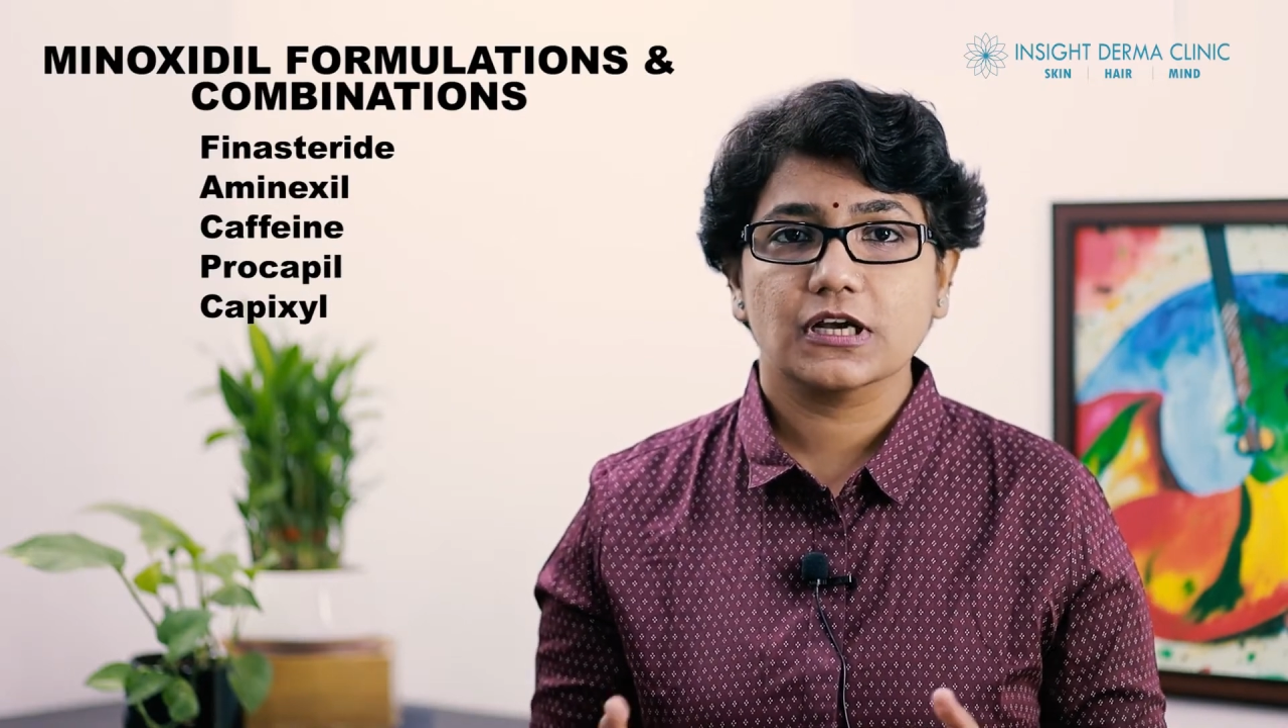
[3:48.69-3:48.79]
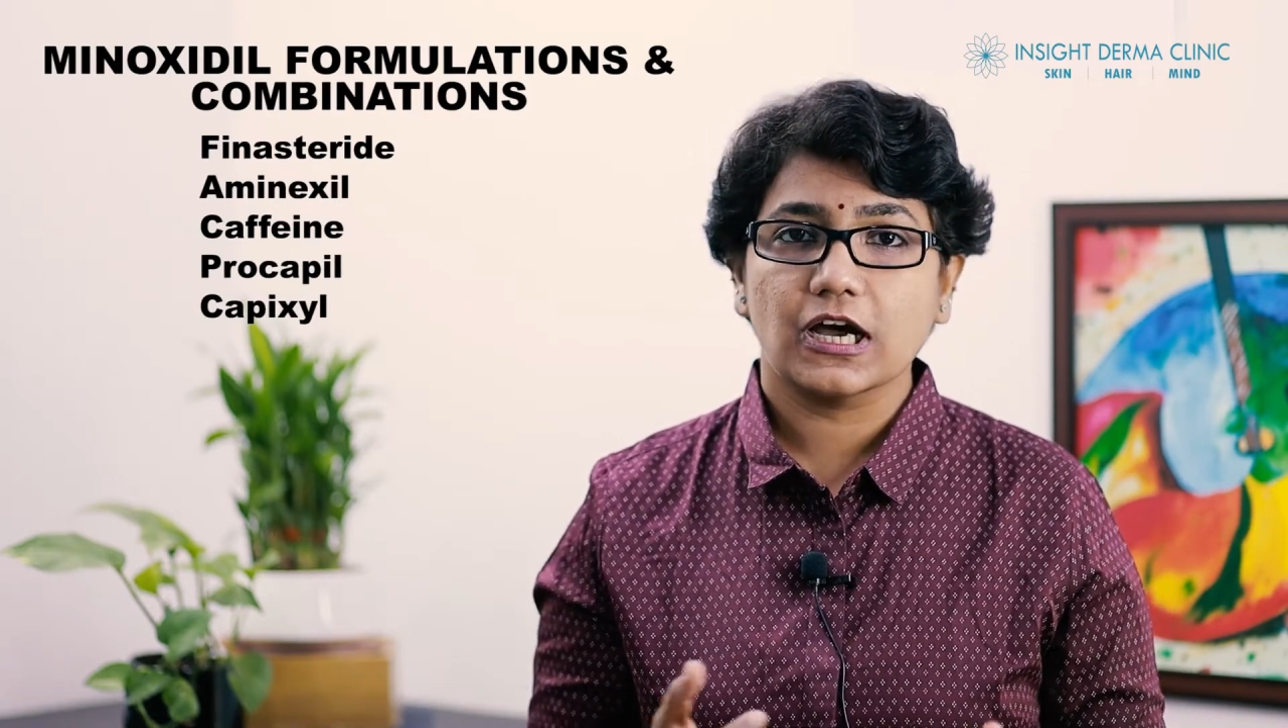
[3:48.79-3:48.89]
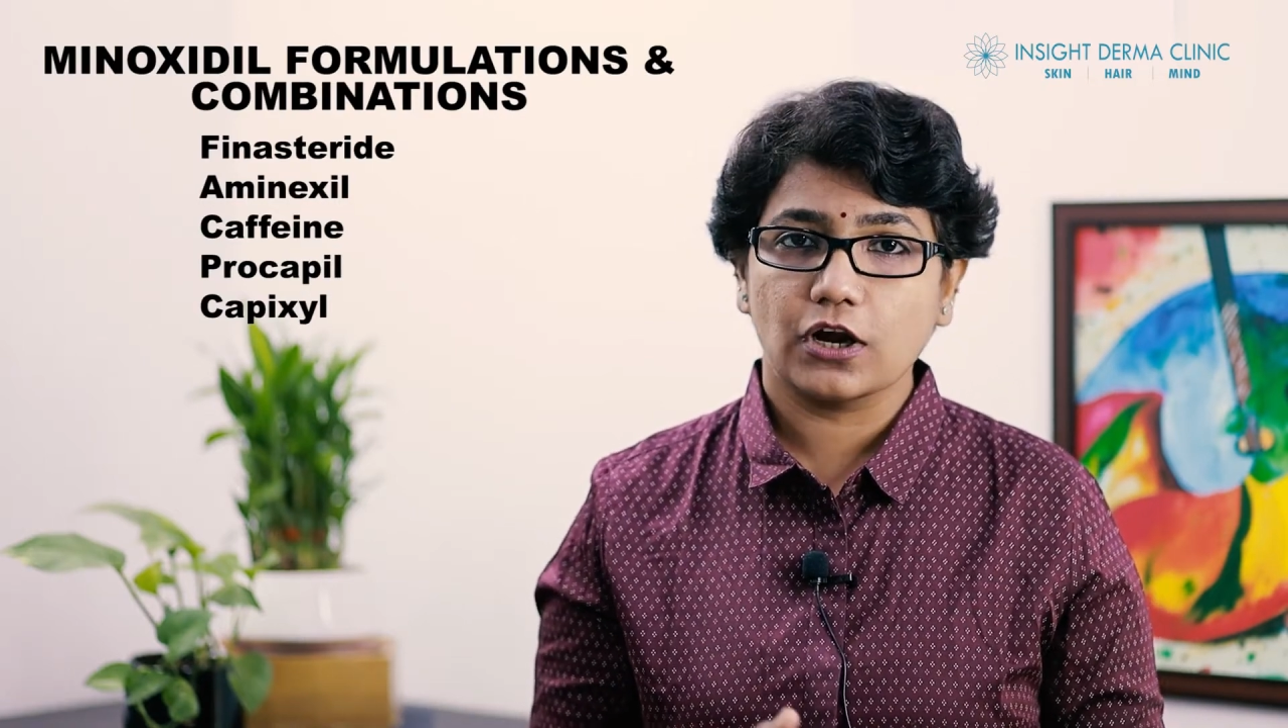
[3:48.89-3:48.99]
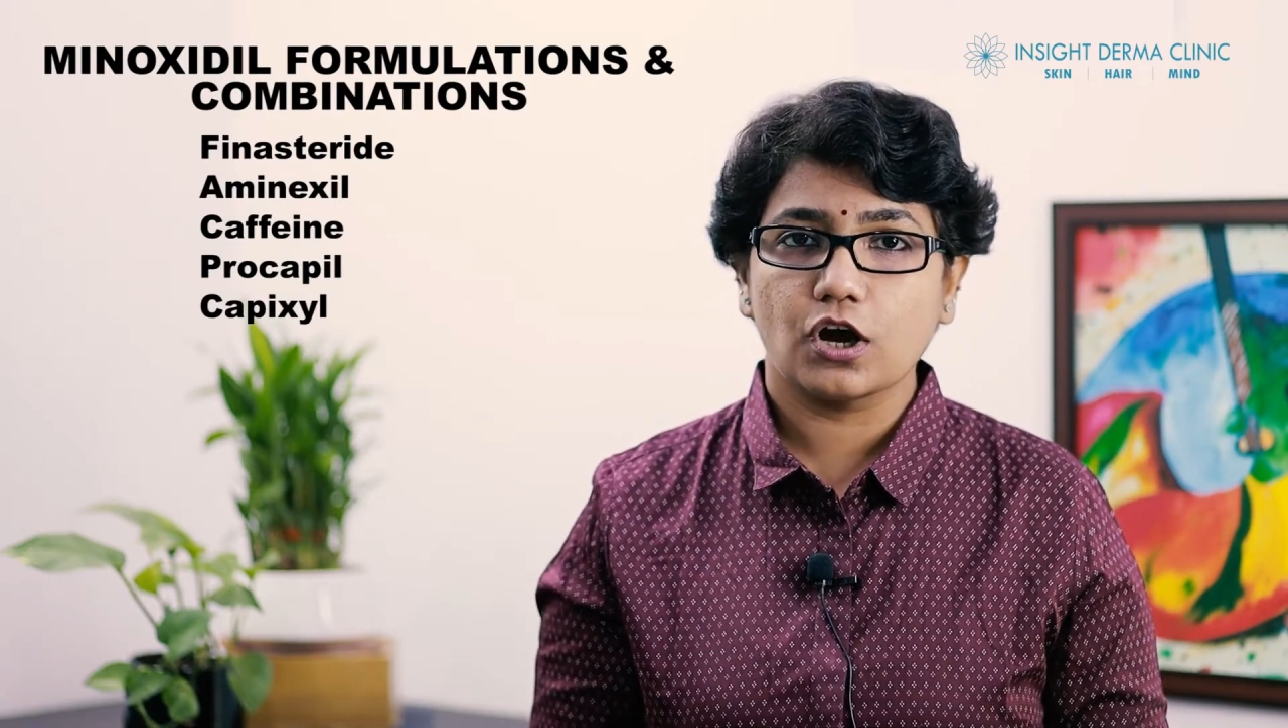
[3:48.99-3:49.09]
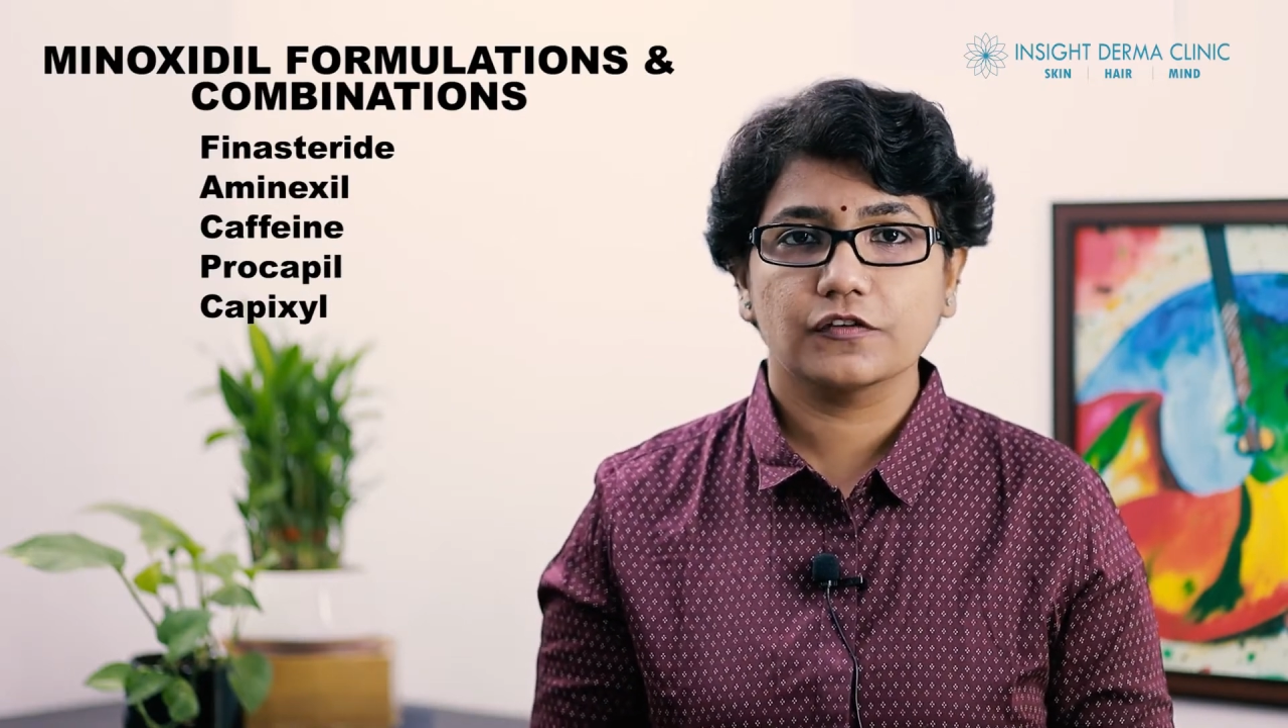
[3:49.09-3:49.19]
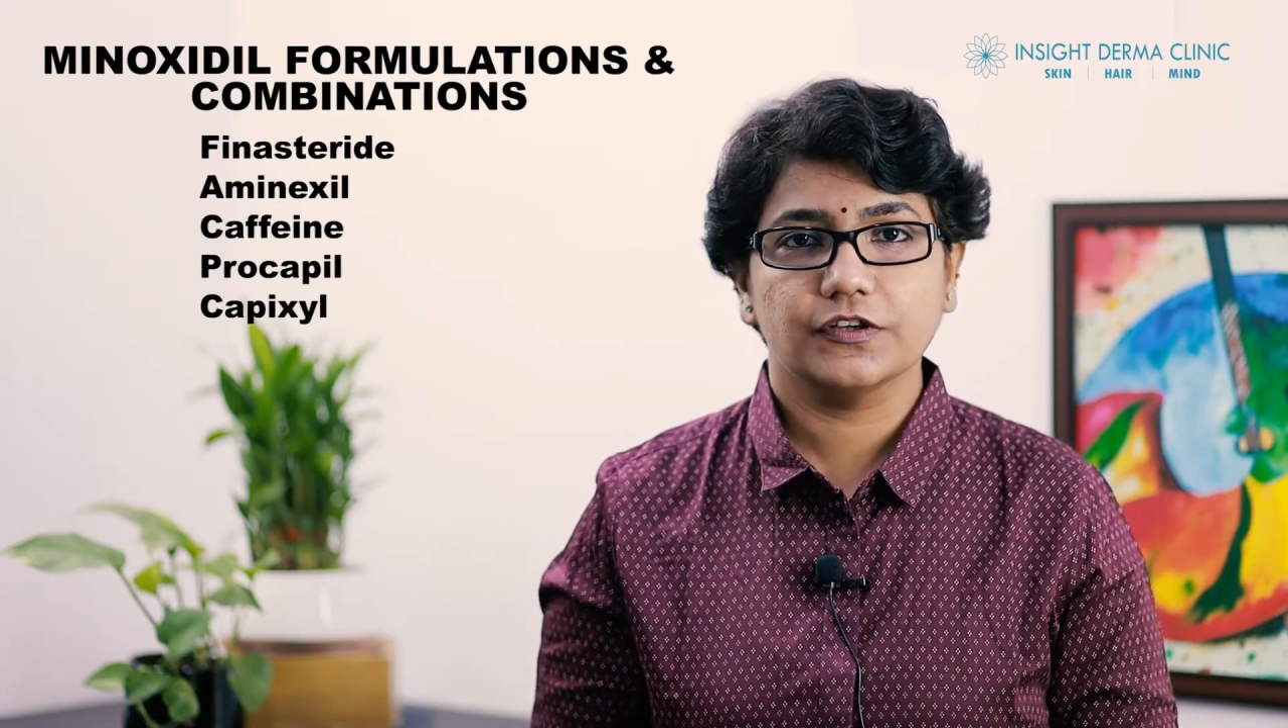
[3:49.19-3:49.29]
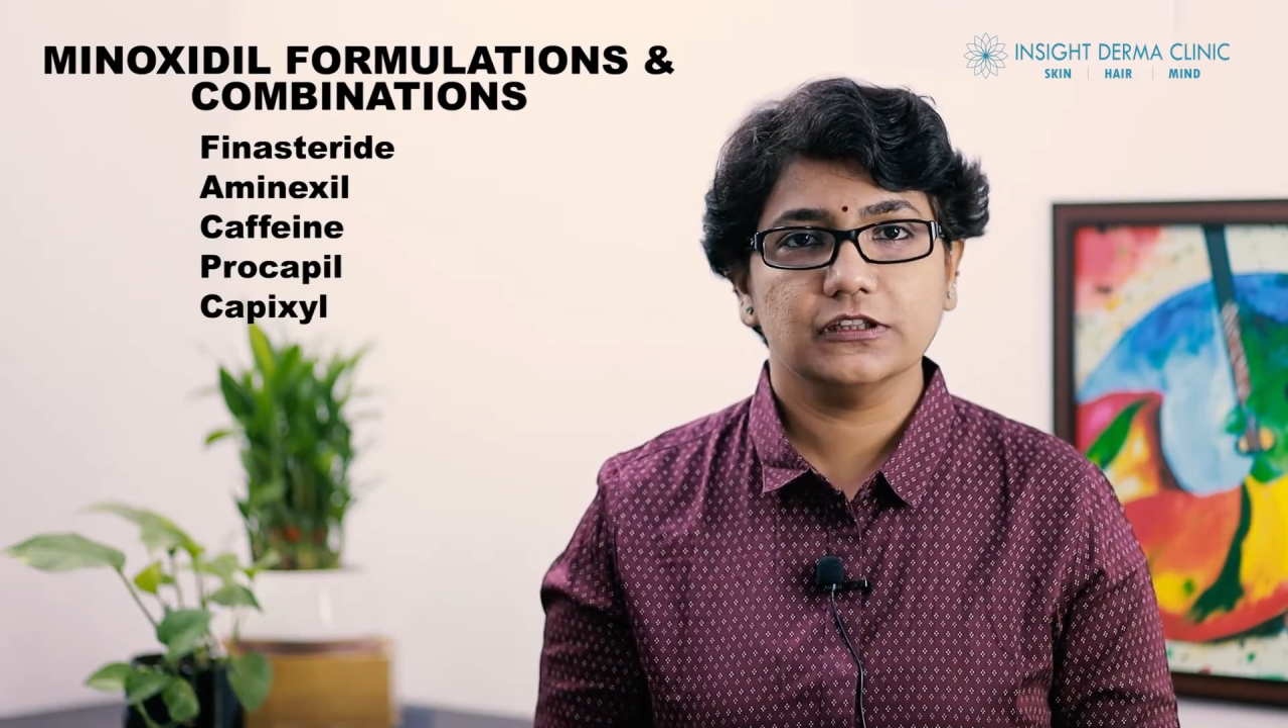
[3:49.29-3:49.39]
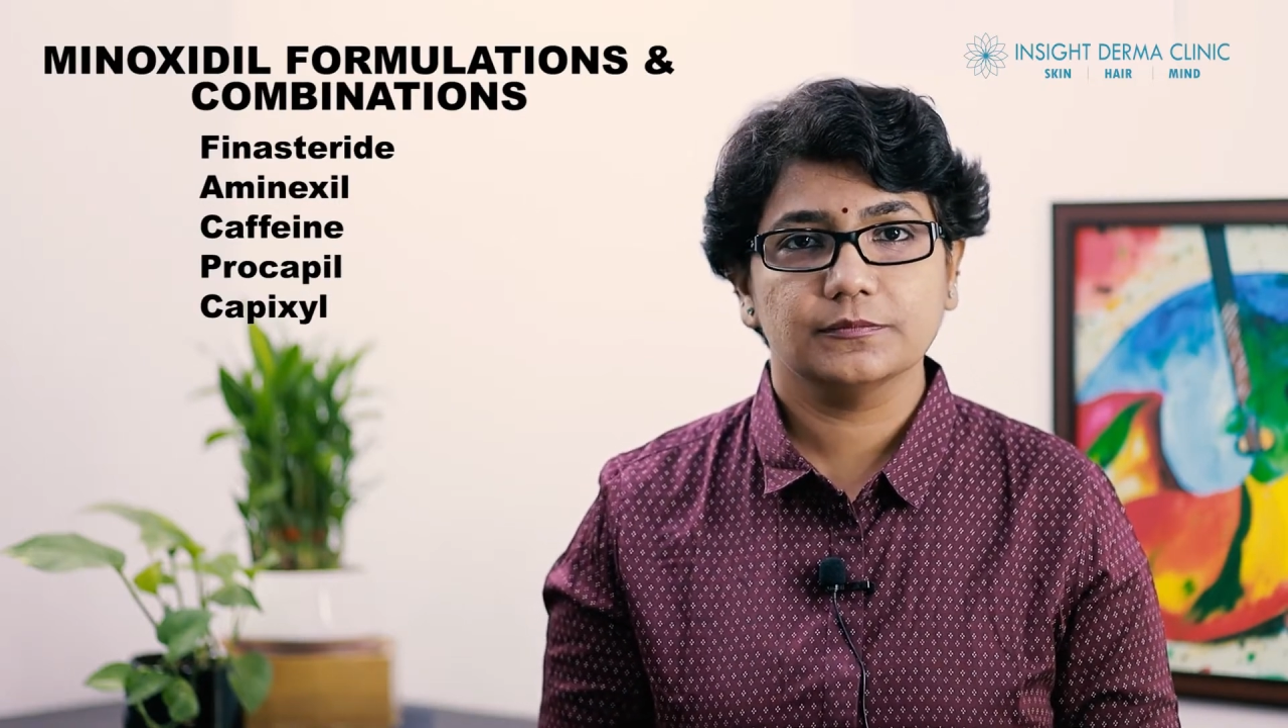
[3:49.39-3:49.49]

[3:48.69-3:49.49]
along with